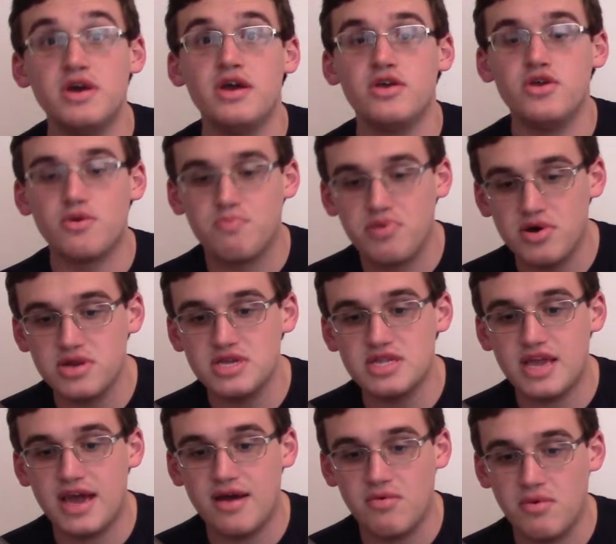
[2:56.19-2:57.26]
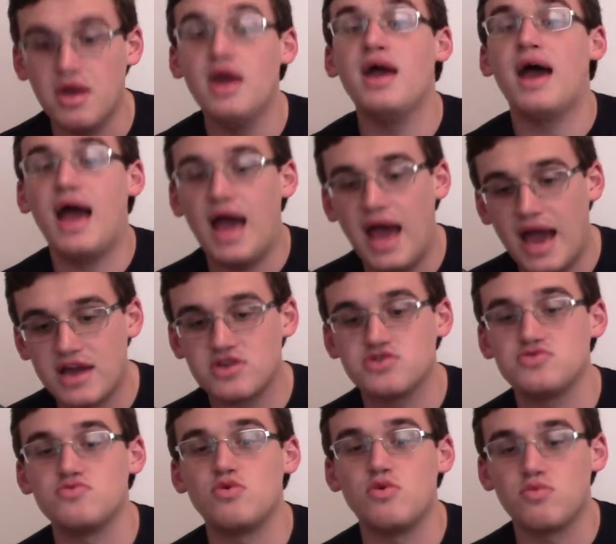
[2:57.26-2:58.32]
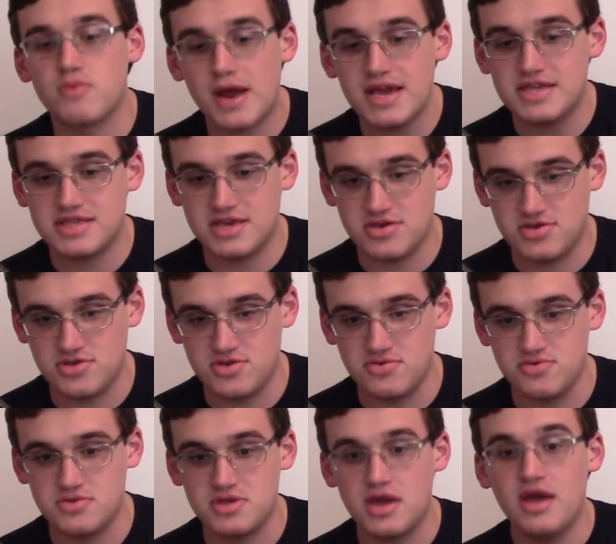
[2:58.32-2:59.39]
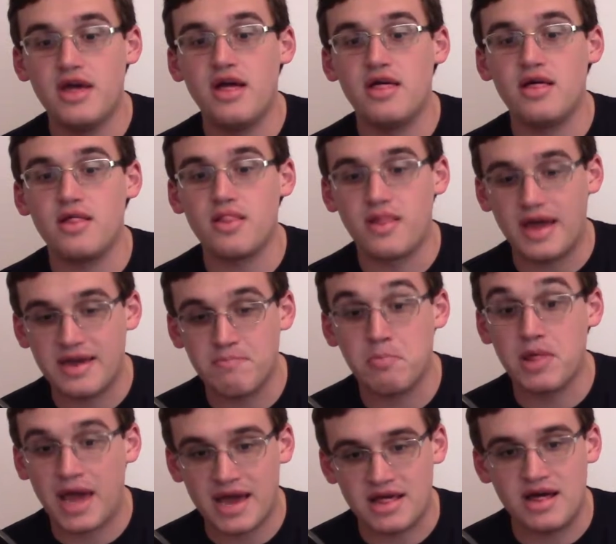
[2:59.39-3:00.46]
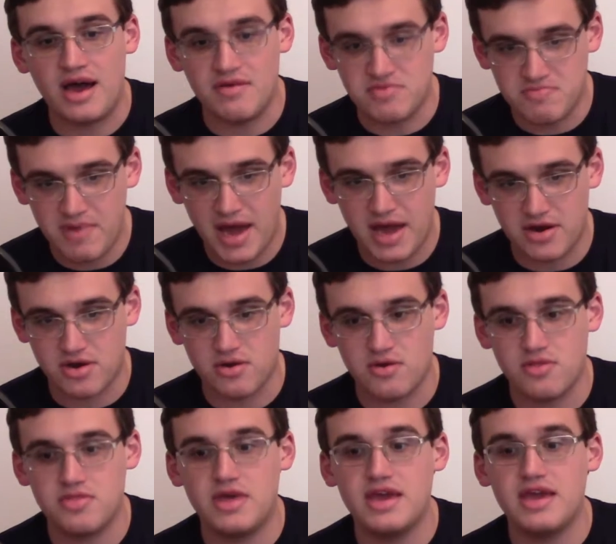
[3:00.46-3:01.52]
you're putting down actual race issues like Black Lives Matter. They